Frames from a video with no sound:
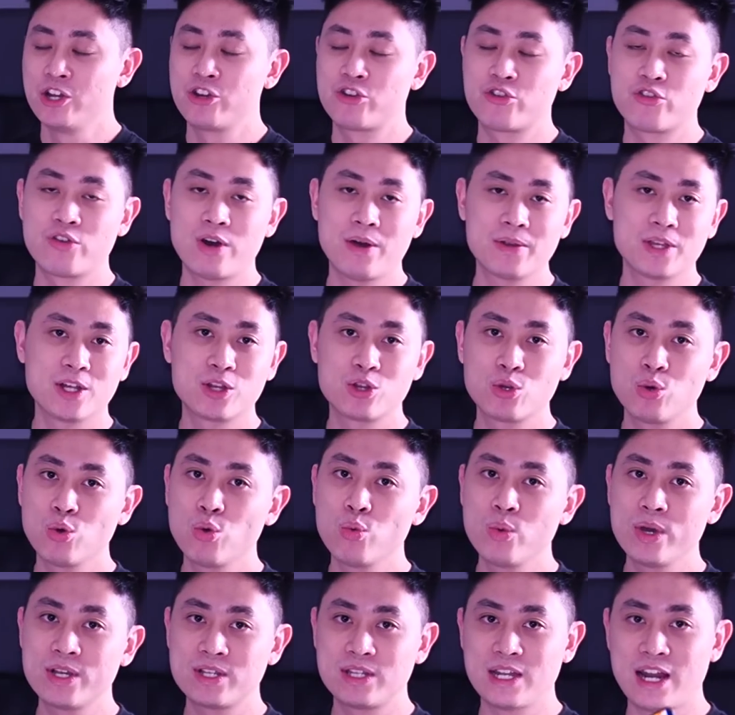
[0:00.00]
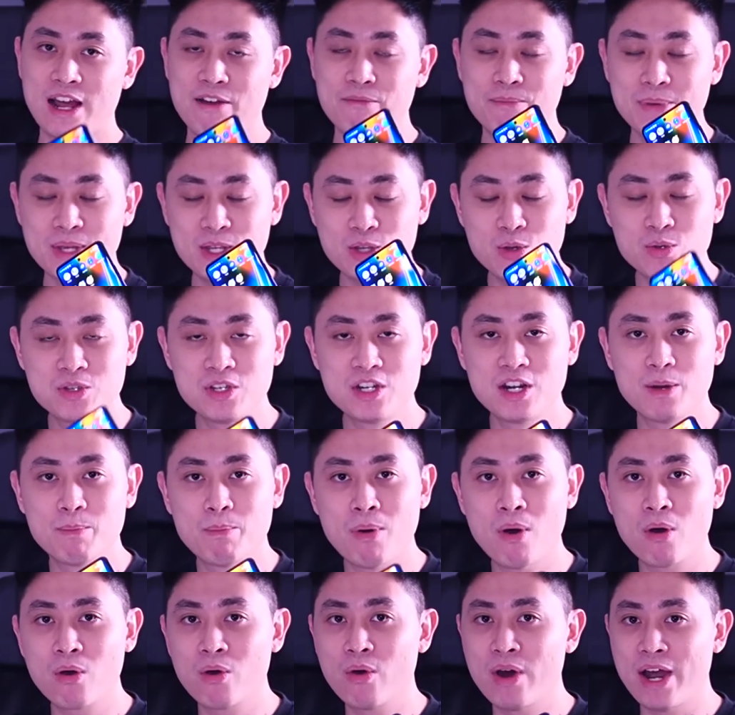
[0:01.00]
Throughout the 2 weeks that I've been using the
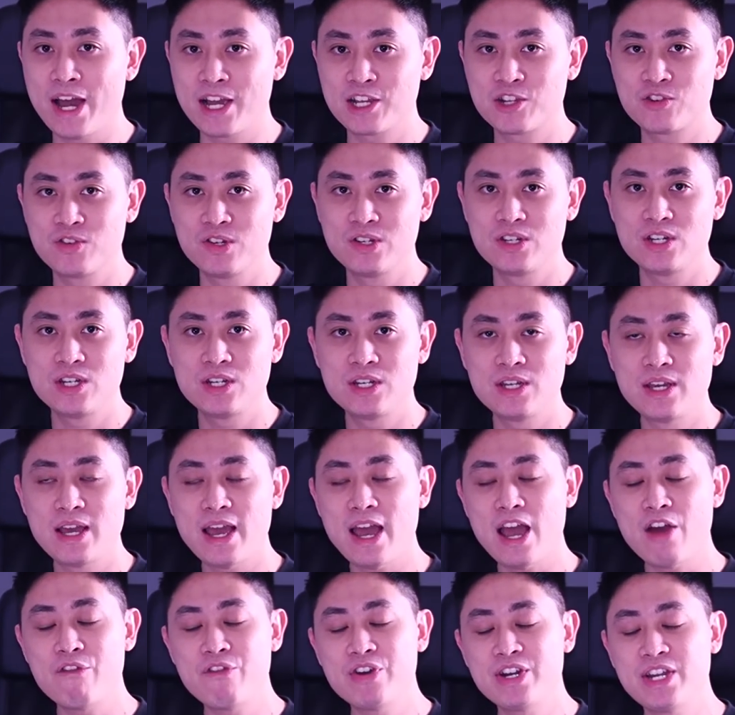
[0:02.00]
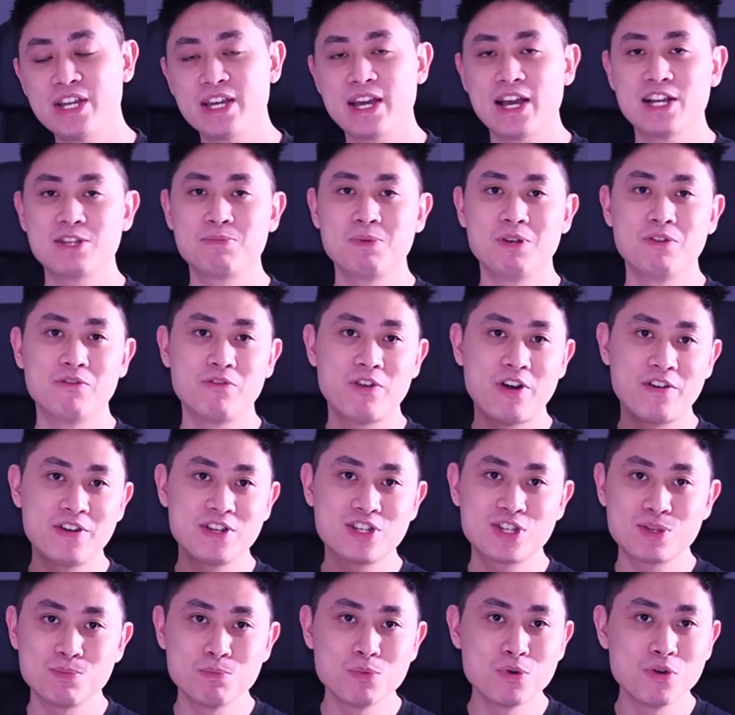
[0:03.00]
Poco X3 GT, everything has been
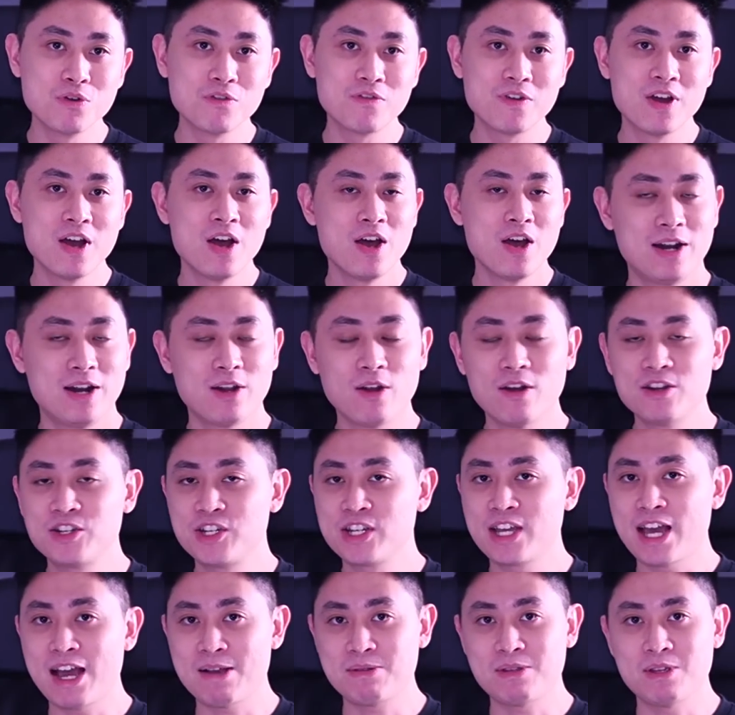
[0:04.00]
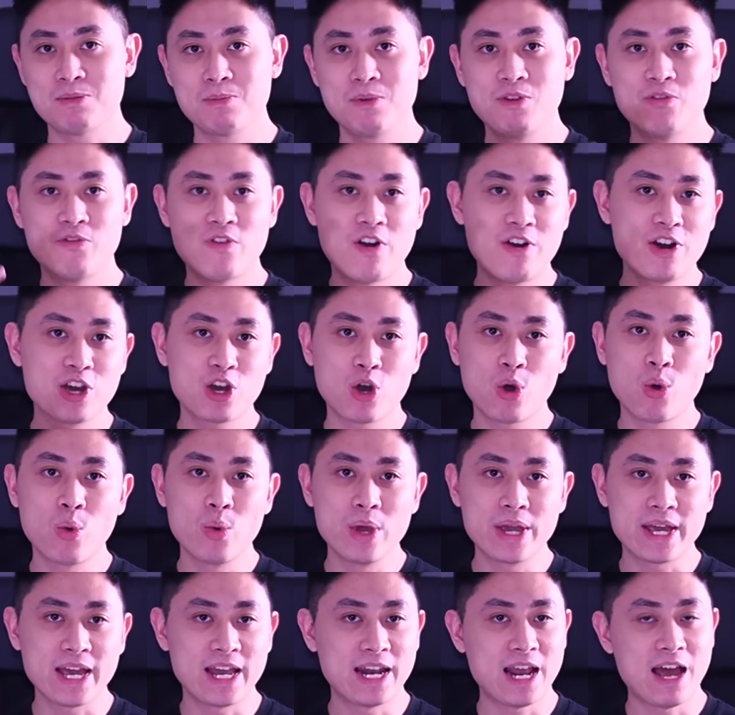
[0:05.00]
very smooth, launching apps has been very
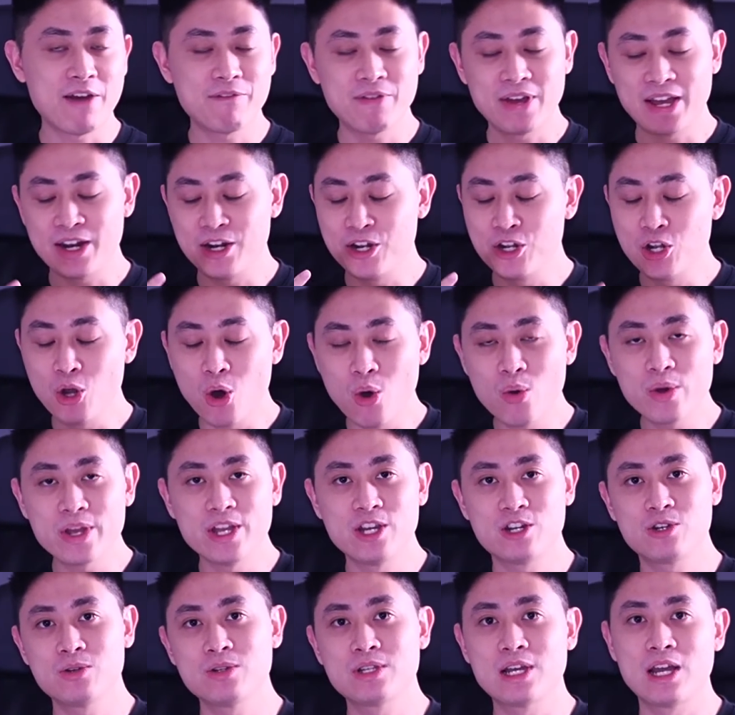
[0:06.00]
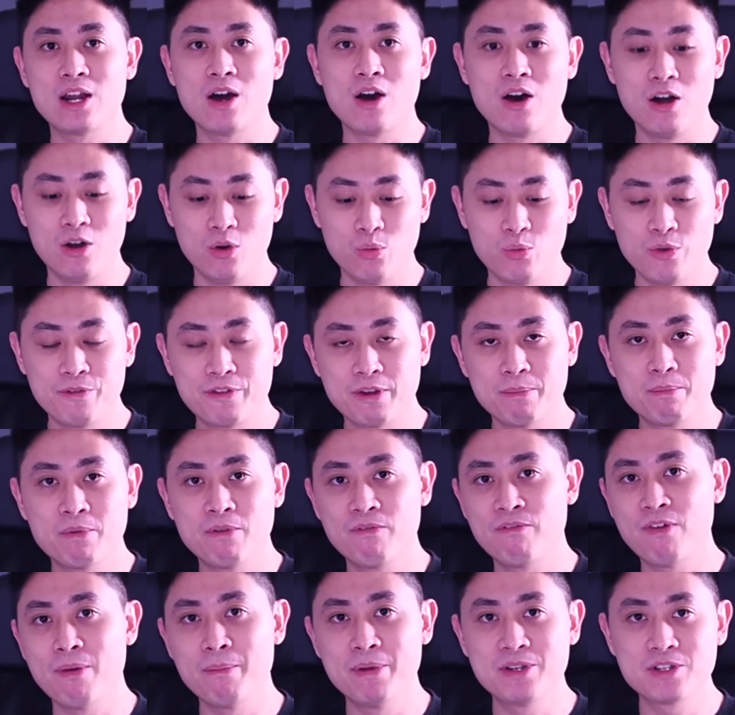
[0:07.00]
quick, and I've had no issues at all with the
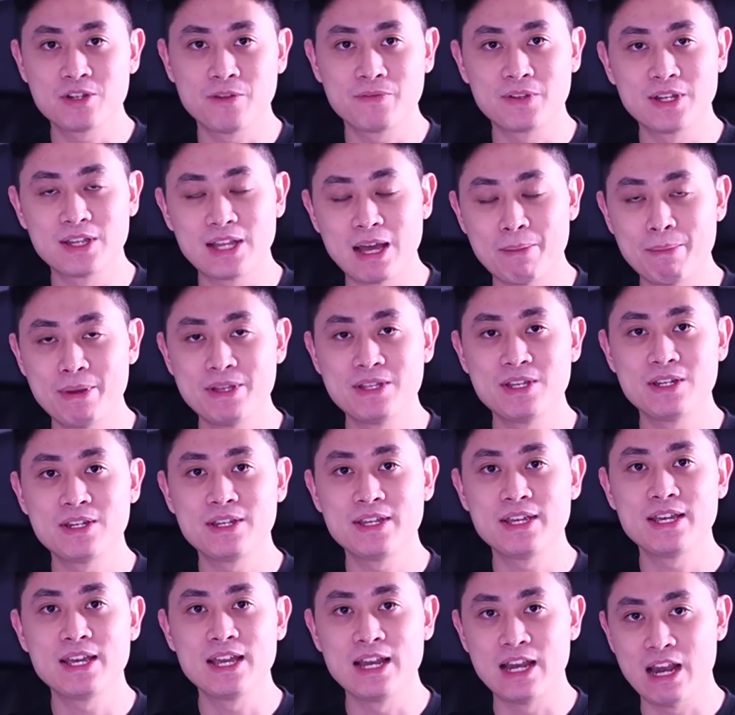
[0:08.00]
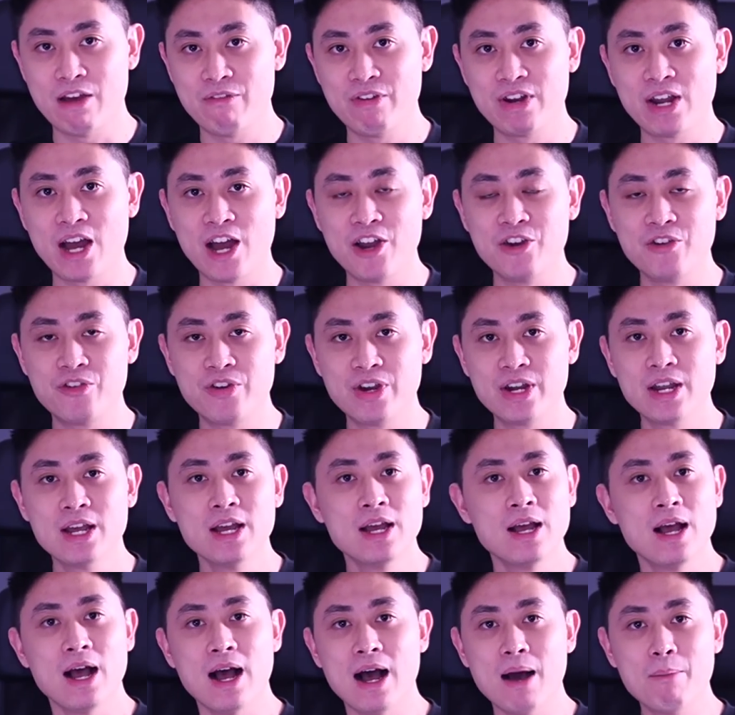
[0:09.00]
performance of the Dimensity 1100.
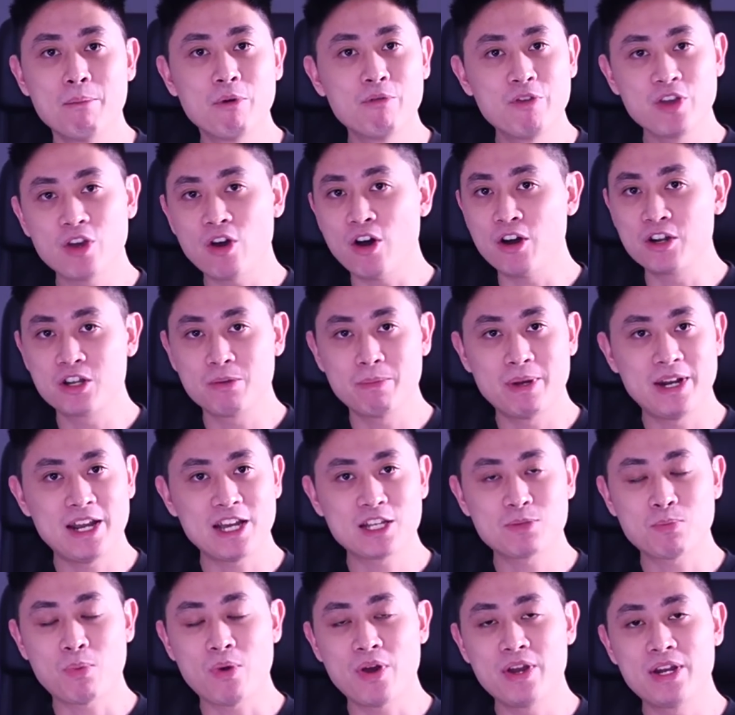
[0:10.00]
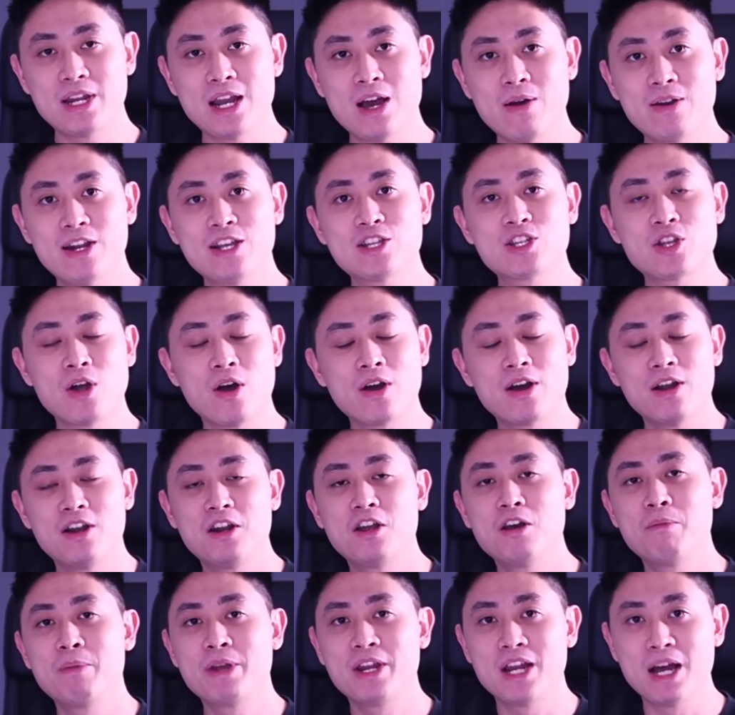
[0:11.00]
Moving on to my next point now, let's talk a
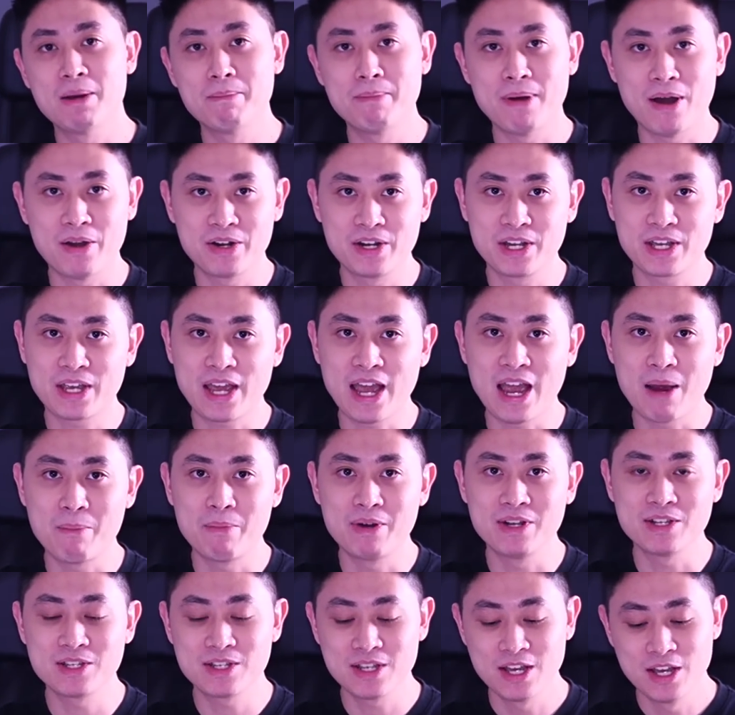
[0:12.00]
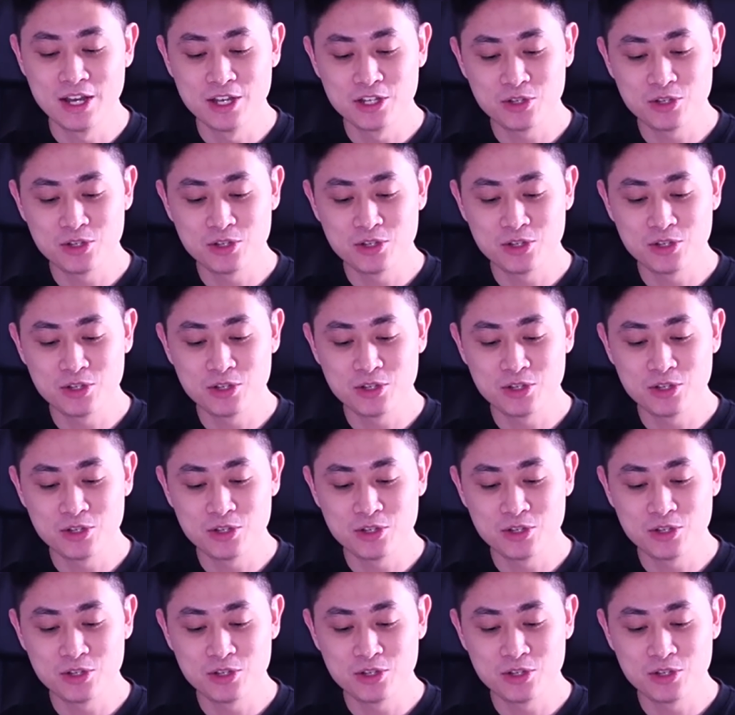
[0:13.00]
little bit about the cameras.